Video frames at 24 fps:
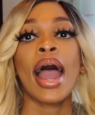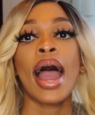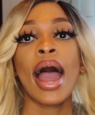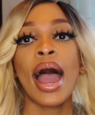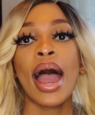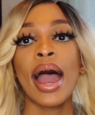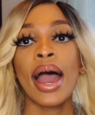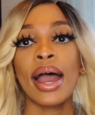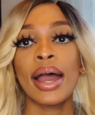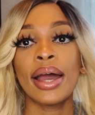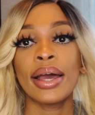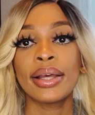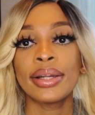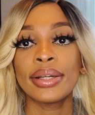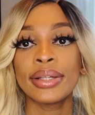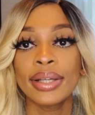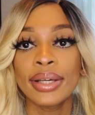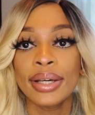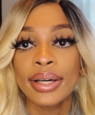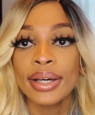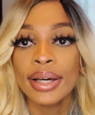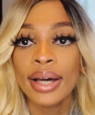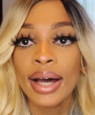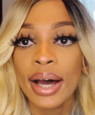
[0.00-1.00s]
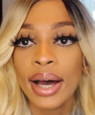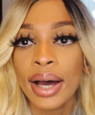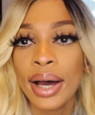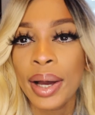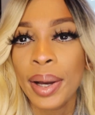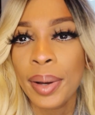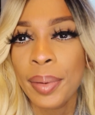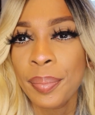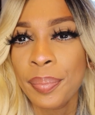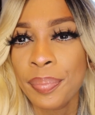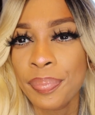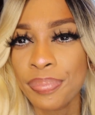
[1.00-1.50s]
And
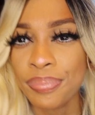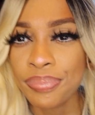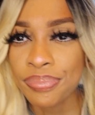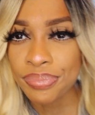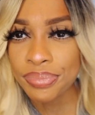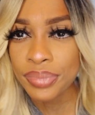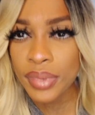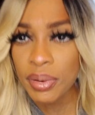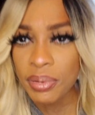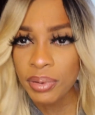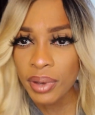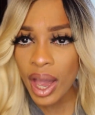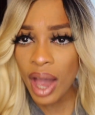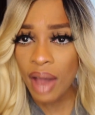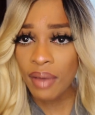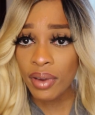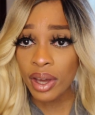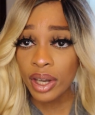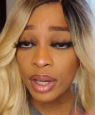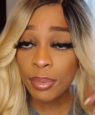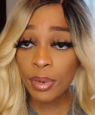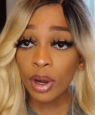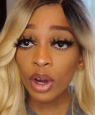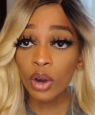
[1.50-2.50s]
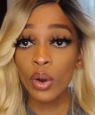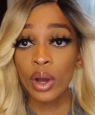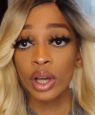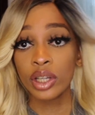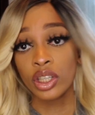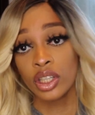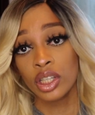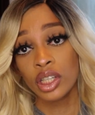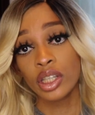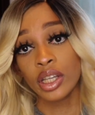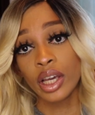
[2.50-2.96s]
if you have any more questions,